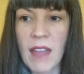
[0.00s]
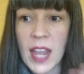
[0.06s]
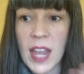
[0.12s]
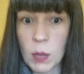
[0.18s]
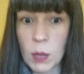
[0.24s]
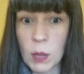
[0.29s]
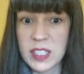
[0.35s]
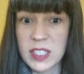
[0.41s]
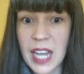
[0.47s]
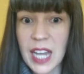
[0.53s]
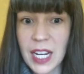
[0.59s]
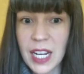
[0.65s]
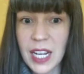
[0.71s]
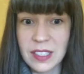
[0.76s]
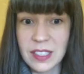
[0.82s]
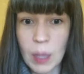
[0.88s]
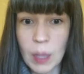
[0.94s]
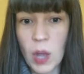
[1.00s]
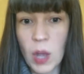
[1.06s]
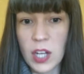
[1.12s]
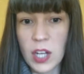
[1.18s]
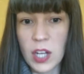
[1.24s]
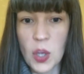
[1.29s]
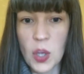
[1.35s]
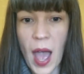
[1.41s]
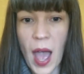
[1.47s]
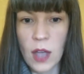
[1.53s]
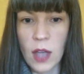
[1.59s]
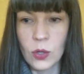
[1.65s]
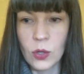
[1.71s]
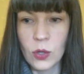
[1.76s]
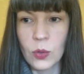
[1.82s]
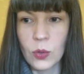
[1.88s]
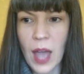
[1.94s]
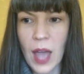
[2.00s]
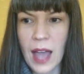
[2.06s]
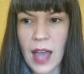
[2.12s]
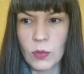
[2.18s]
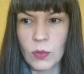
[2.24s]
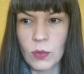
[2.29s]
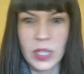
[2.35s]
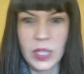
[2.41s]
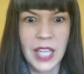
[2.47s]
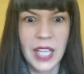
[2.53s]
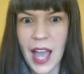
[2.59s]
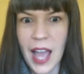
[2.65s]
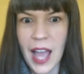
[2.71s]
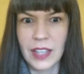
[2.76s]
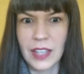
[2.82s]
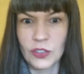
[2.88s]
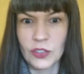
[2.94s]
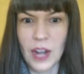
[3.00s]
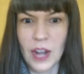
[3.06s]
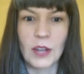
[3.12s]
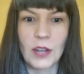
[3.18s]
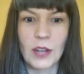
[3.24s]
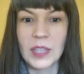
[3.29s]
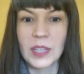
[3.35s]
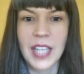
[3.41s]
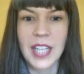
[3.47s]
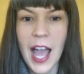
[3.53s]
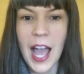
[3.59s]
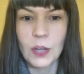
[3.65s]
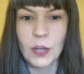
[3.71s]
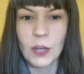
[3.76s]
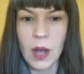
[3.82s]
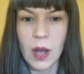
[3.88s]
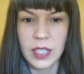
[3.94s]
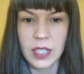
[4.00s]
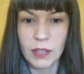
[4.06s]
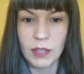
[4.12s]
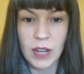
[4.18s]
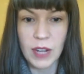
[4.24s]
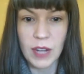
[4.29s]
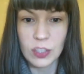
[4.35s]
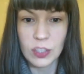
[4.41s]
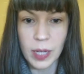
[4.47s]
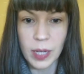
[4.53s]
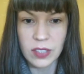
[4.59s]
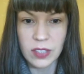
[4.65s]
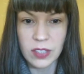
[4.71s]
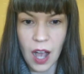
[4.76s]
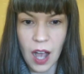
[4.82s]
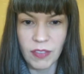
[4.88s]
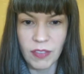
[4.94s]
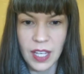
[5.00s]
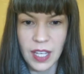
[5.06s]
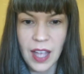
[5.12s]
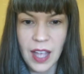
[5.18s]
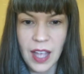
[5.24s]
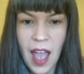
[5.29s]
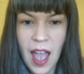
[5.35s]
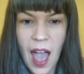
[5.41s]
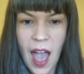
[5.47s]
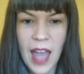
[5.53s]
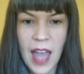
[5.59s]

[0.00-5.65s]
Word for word: And then I was dating someone who, ha who had really high, drank really high quality French press coffee.